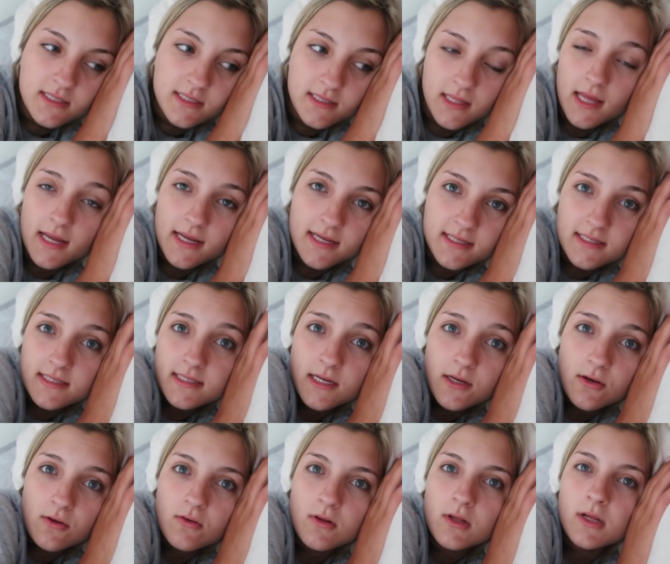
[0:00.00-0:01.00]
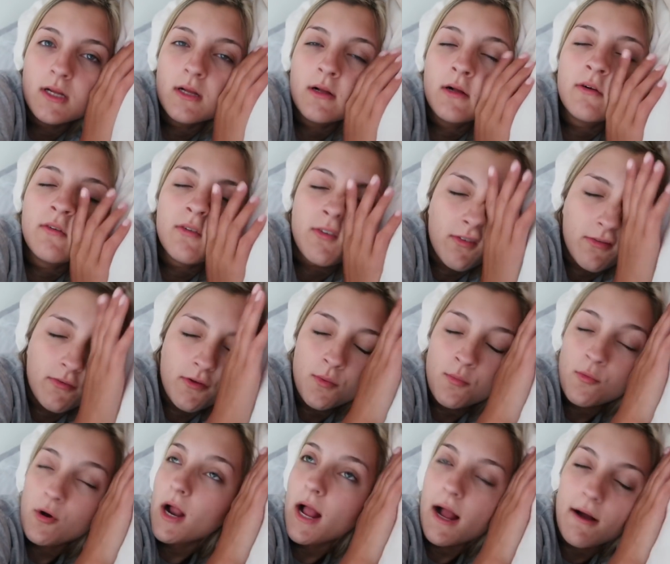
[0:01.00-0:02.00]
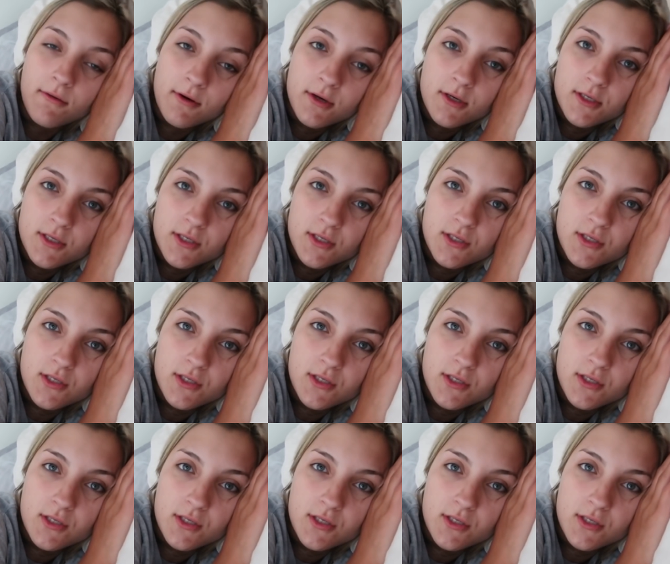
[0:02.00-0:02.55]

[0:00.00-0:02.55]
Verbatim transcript: like still for a few more hours,